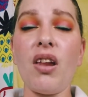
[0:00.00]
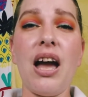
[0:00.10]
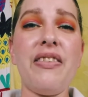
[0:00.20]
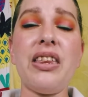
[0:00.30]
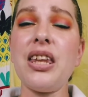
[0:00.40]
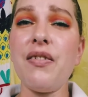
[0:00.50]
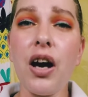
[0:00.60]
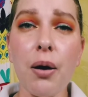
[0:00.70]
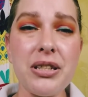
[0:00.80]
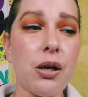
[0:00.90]
And then leave a
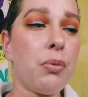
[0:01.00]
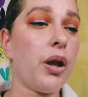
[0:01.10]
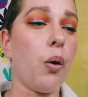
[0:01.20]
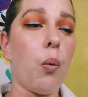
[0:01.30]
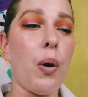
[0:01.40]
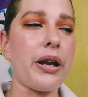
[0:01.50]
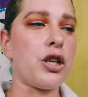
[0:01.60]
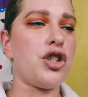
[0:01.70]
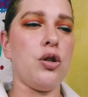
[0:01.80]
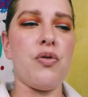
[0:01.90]
comment down below. What
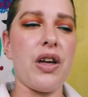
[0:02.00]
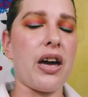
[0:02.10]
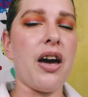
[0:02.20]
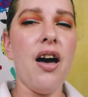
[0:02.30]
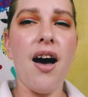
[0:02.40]
did you think